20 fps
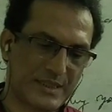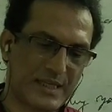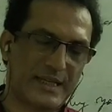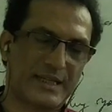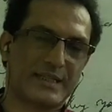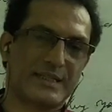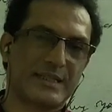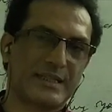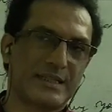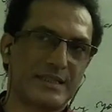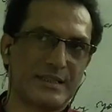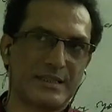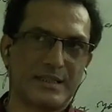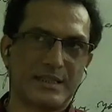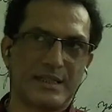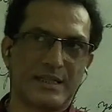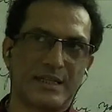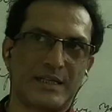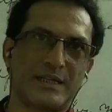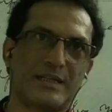Like
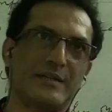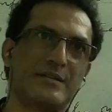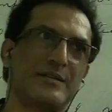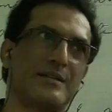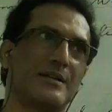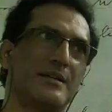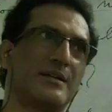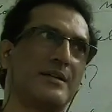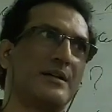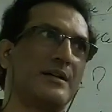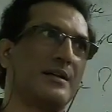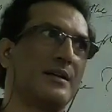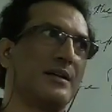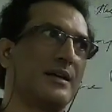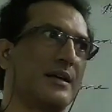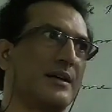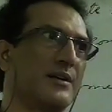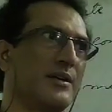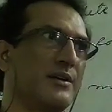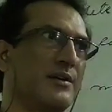
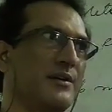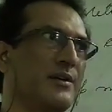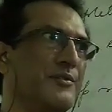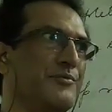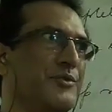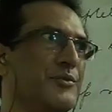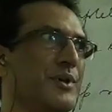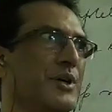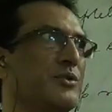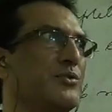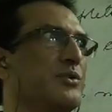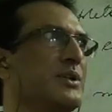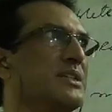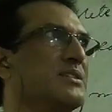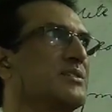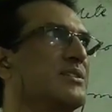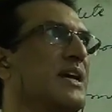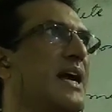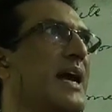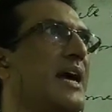if you want
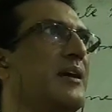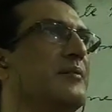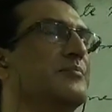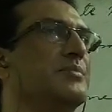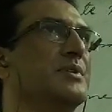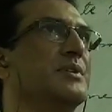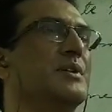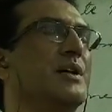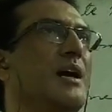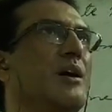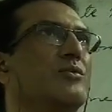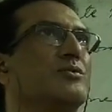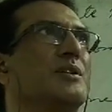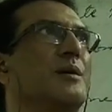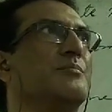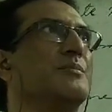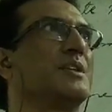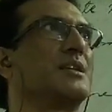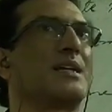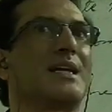to describe how
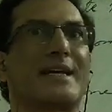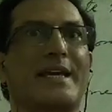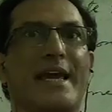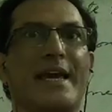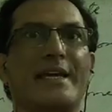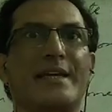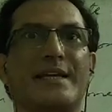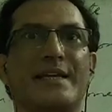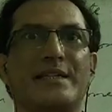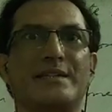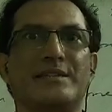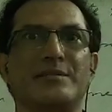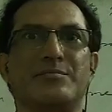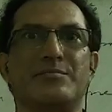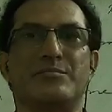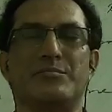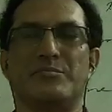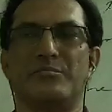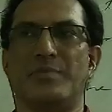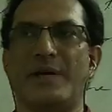something cake is
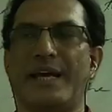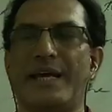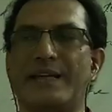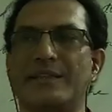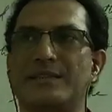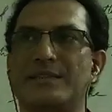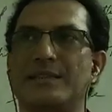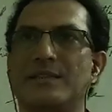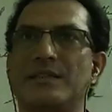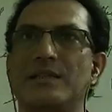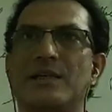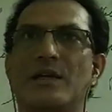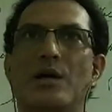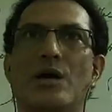baked,